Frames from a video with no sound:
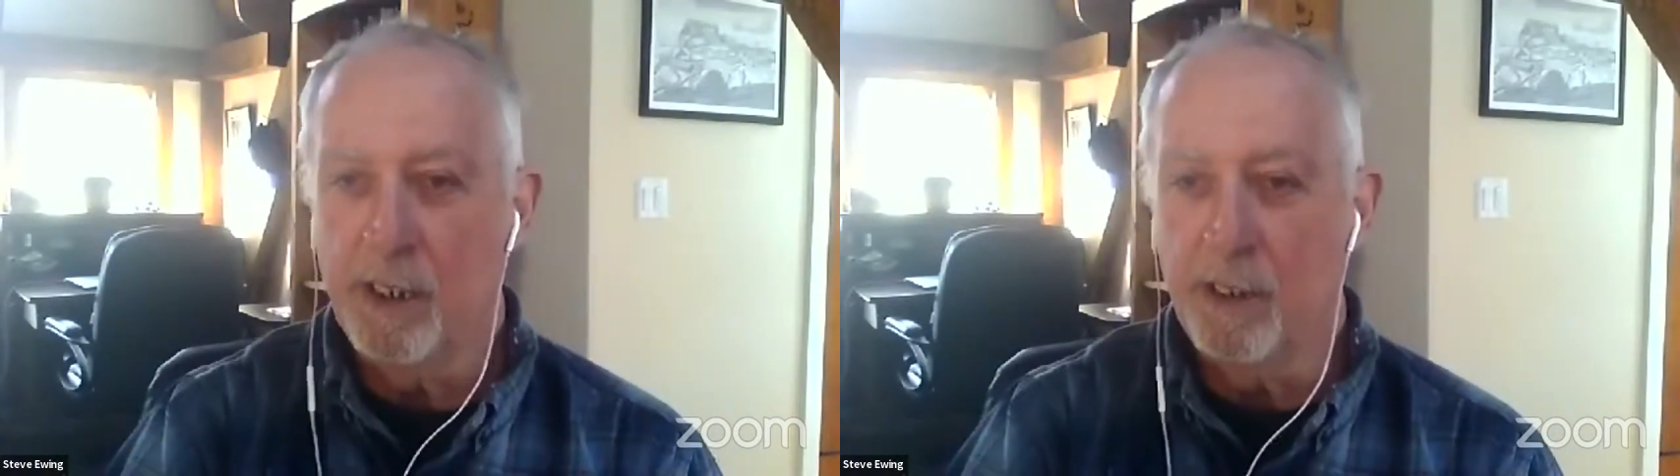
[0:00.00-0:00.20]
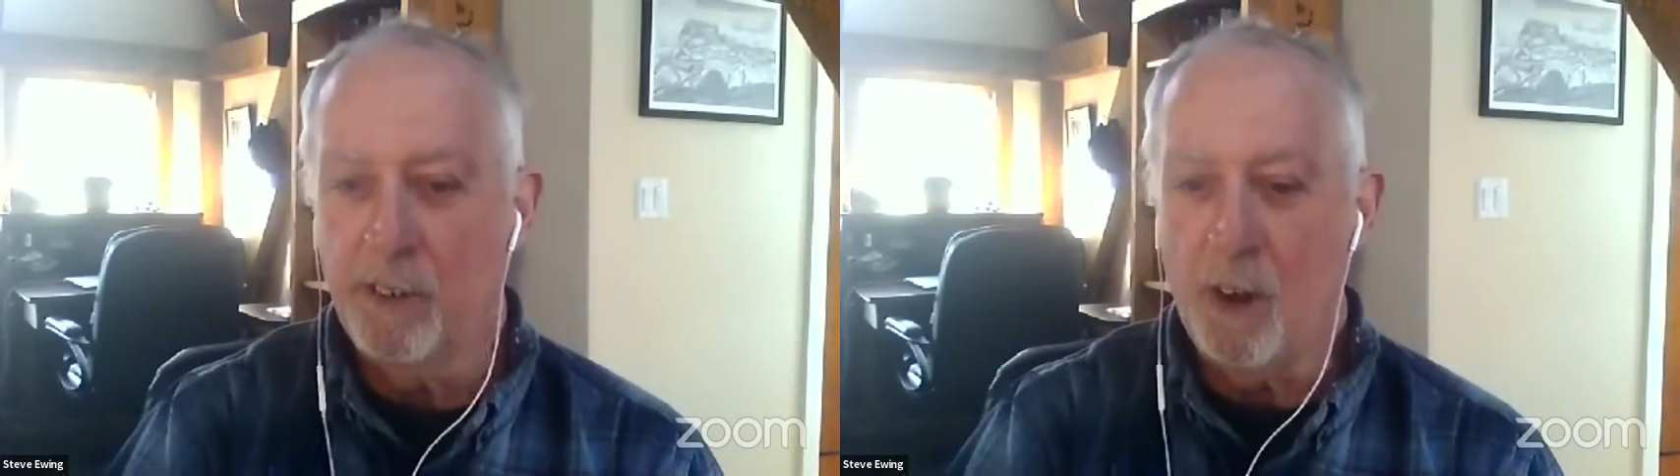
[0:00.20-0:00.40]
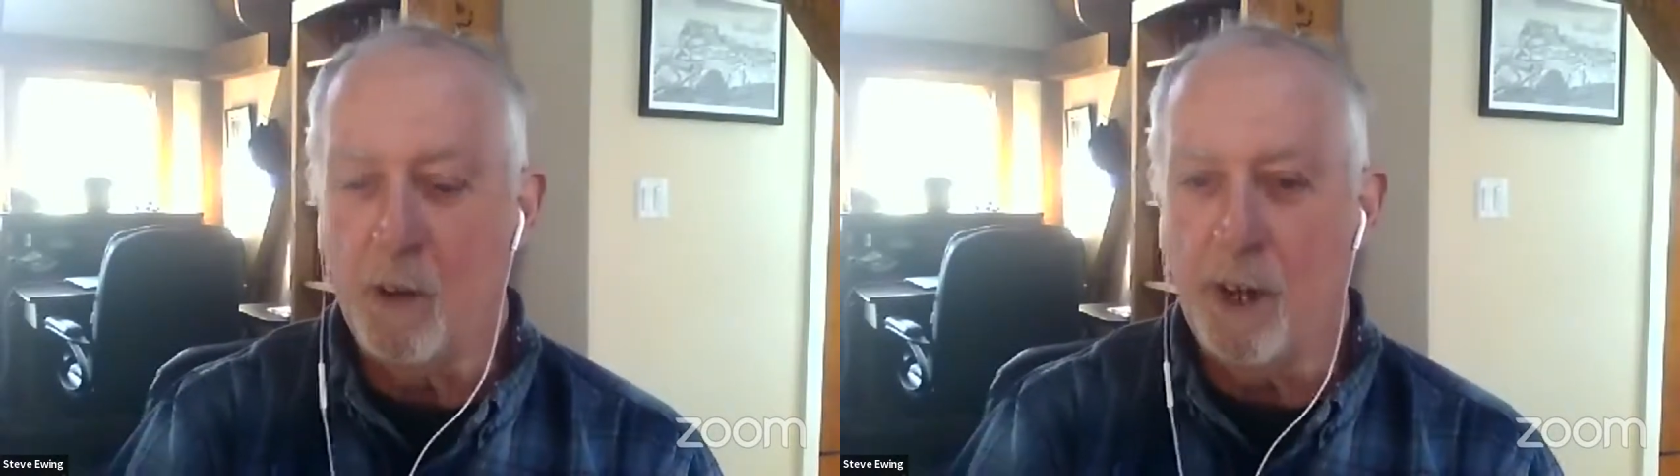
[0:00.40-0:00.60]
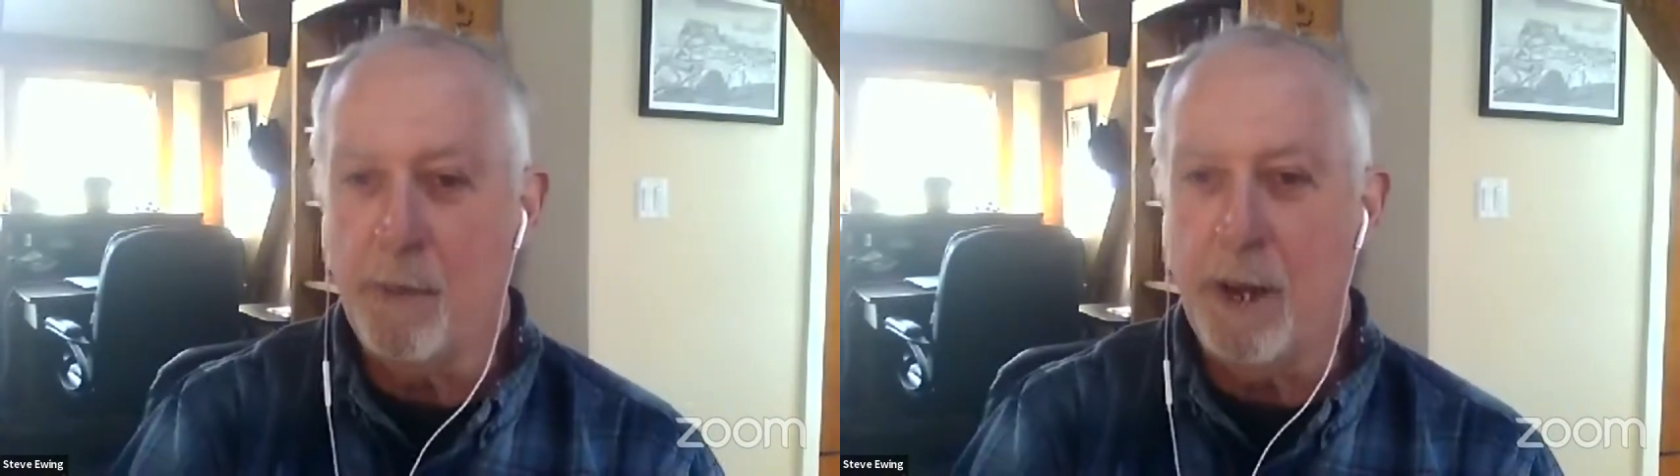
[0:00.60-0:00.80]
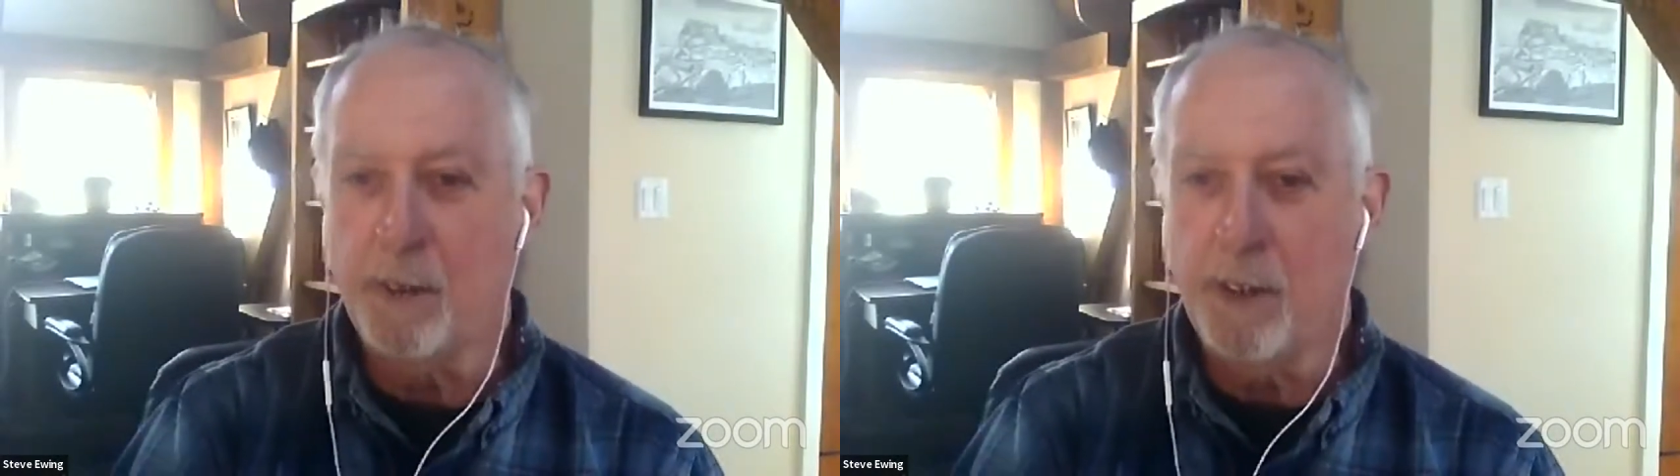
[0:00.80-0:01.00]
showing
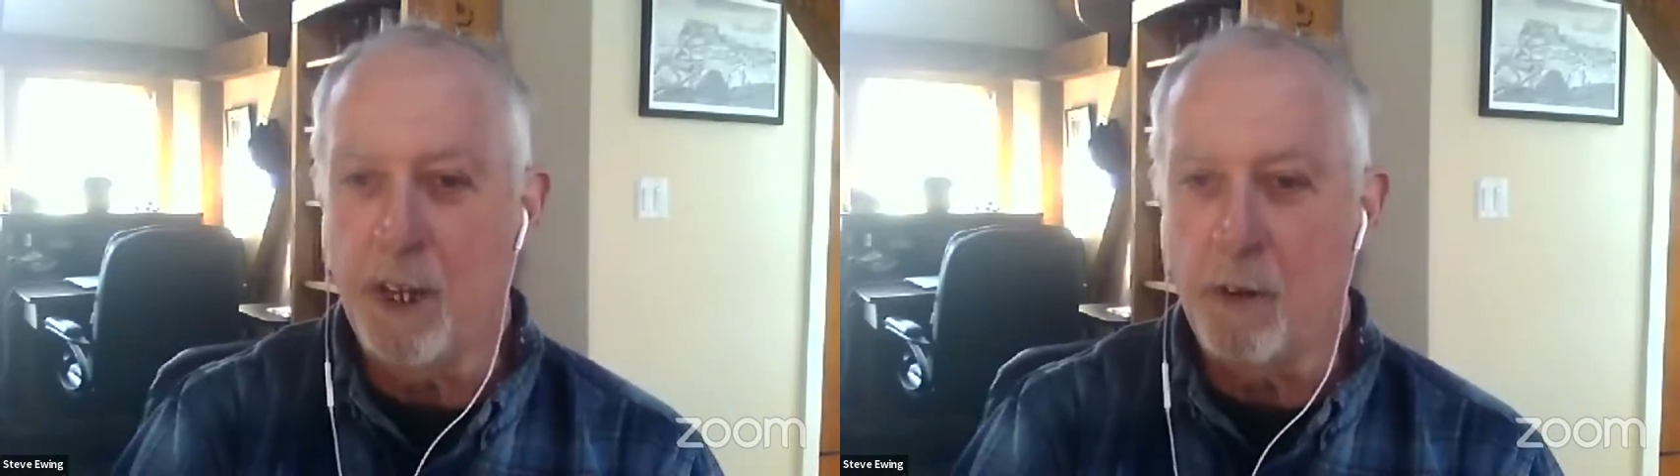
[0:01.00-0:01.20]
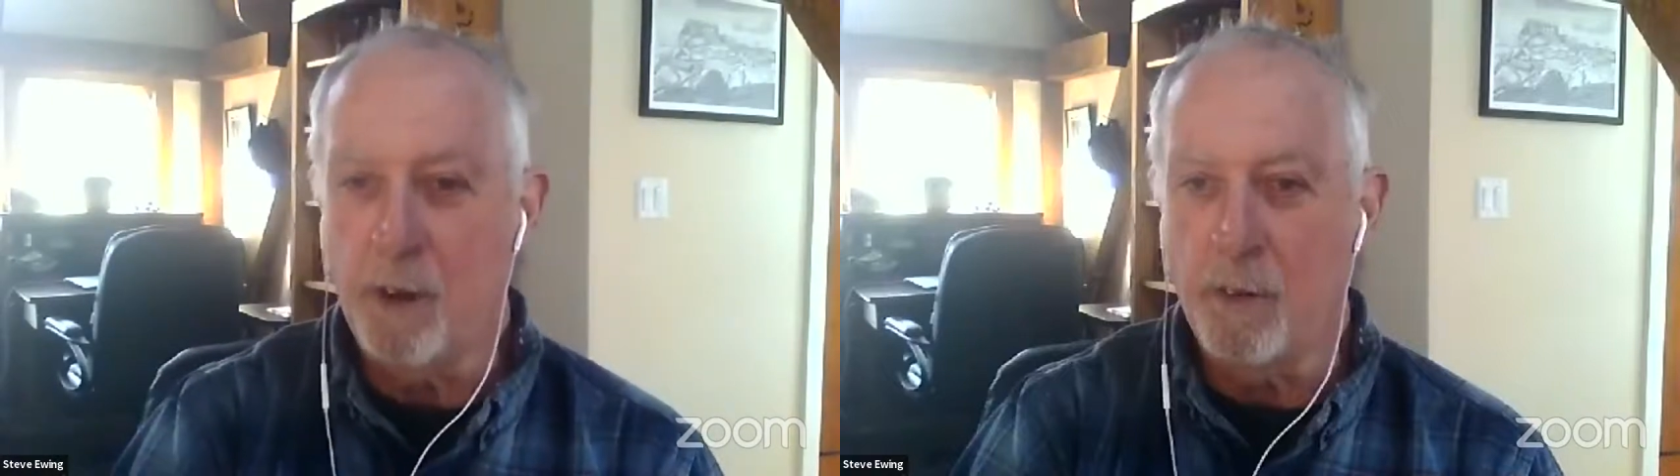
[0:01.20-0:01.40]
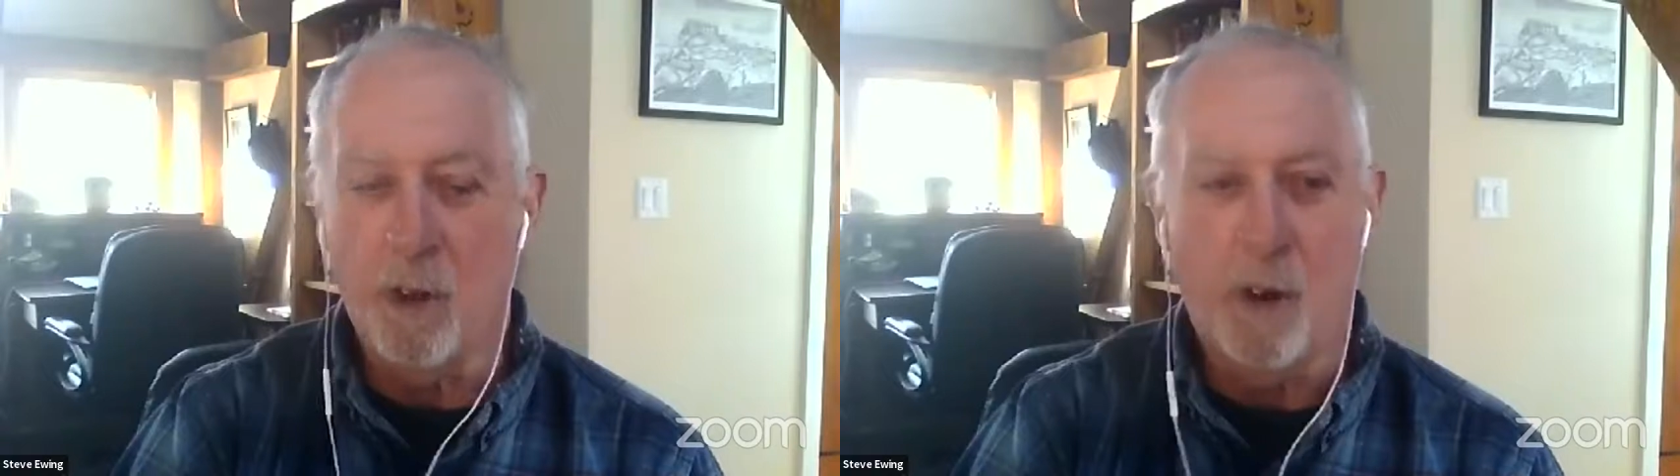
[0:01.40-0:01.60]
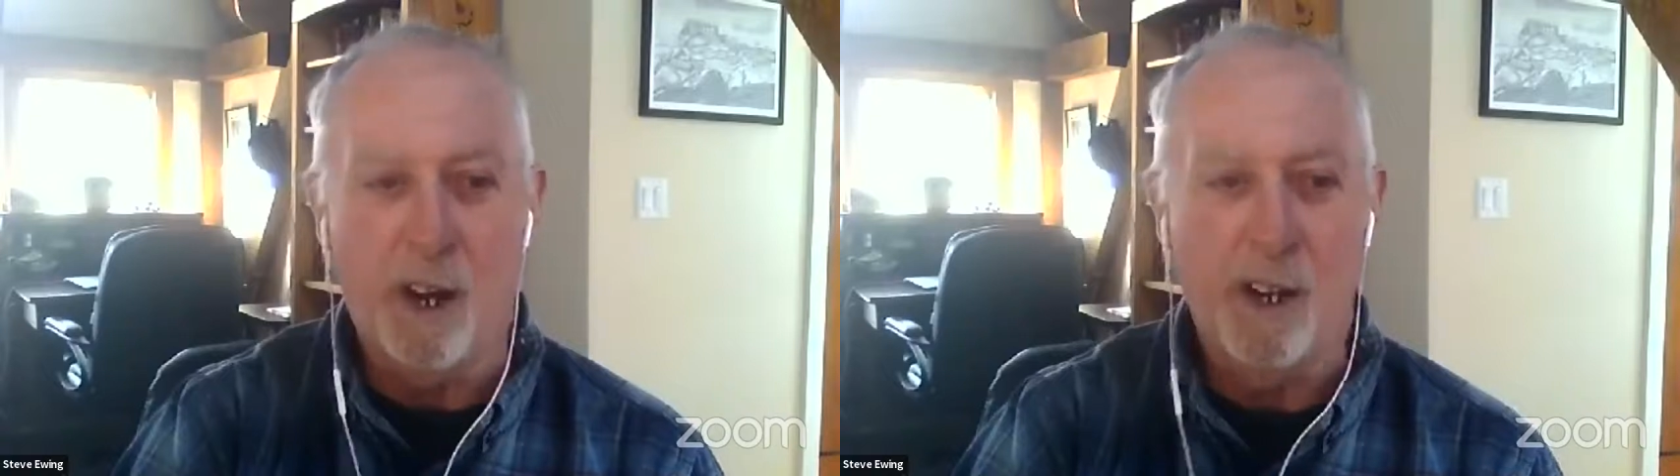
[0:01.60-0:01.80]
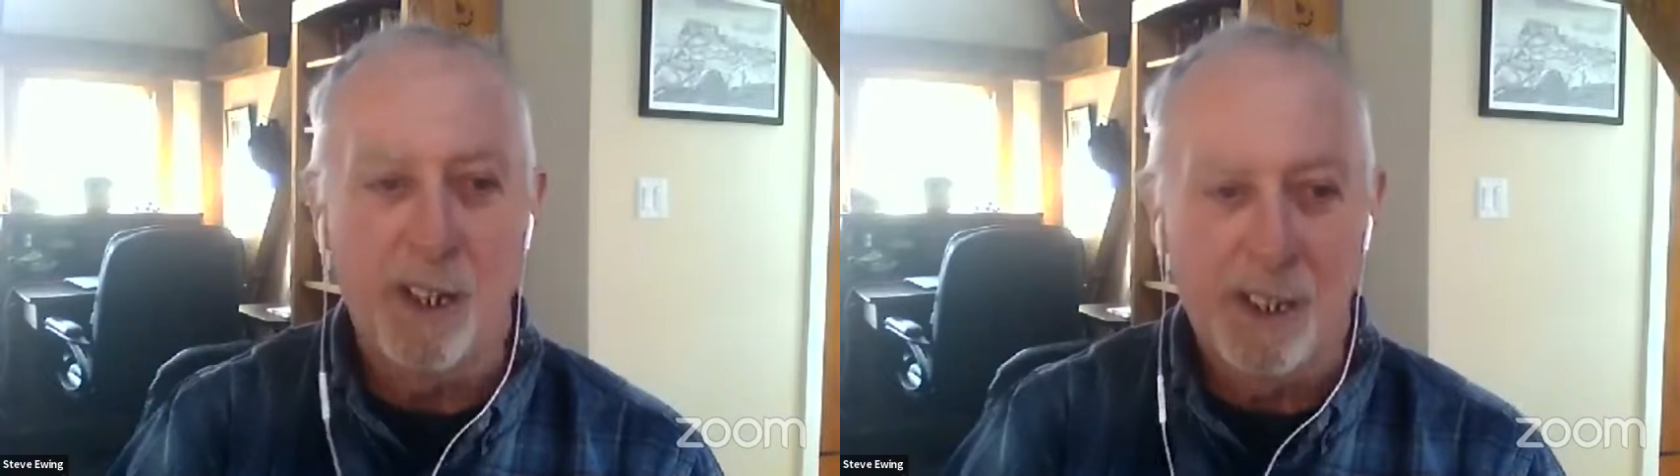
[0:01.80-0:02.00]
up out there, wherever you
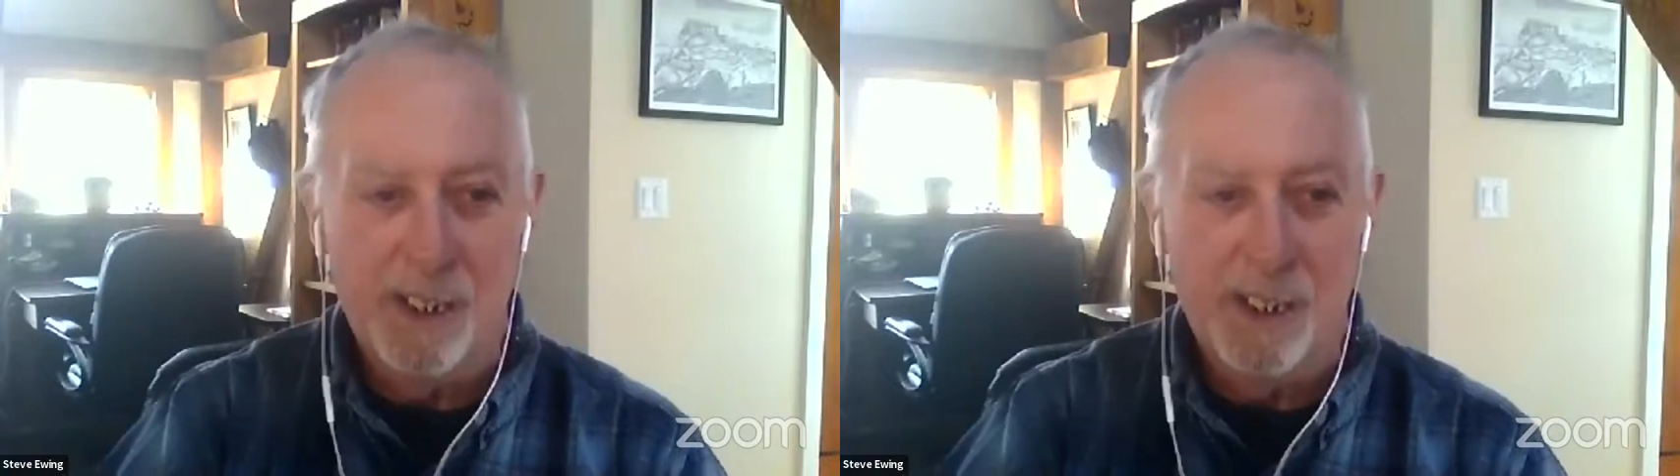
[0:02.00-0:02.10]
are.